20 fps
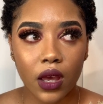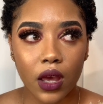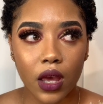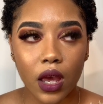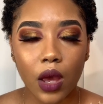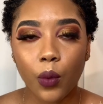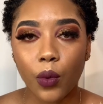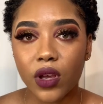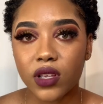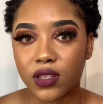
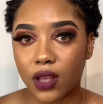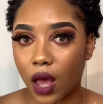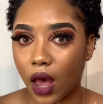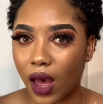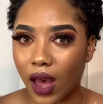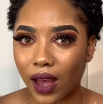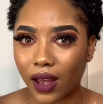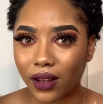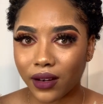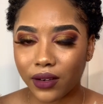it was
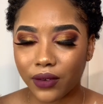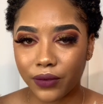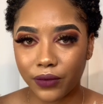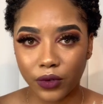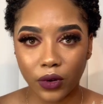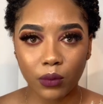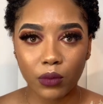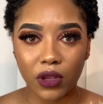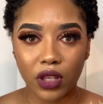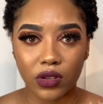hard for
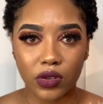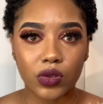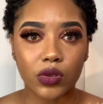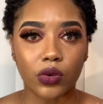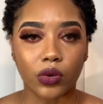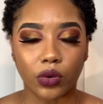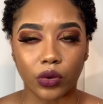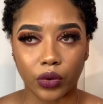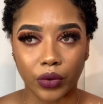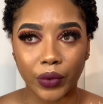me to
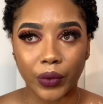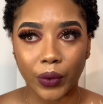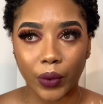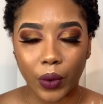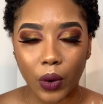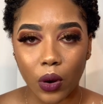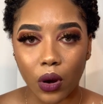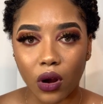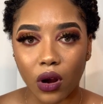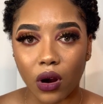grow
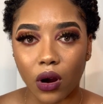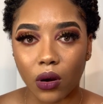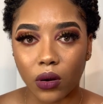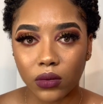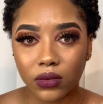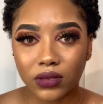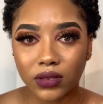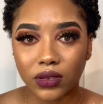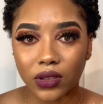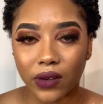
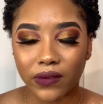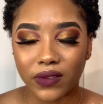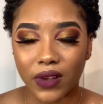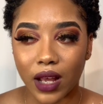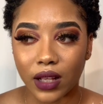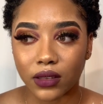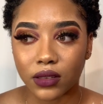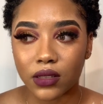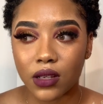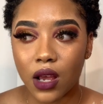out of that
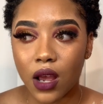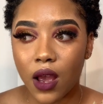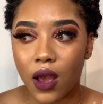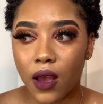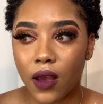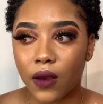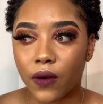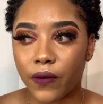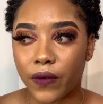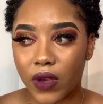
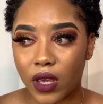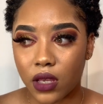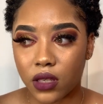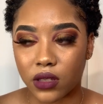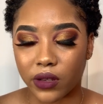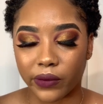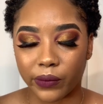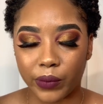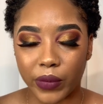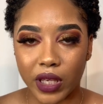phase
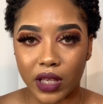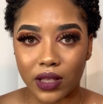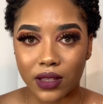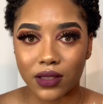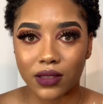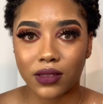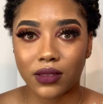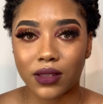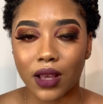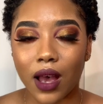of being
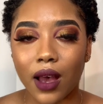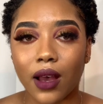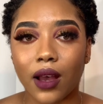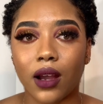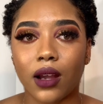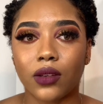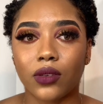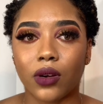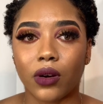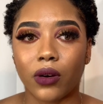
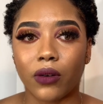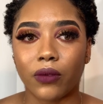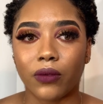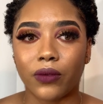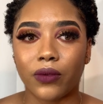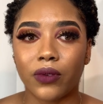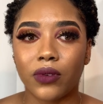sad, of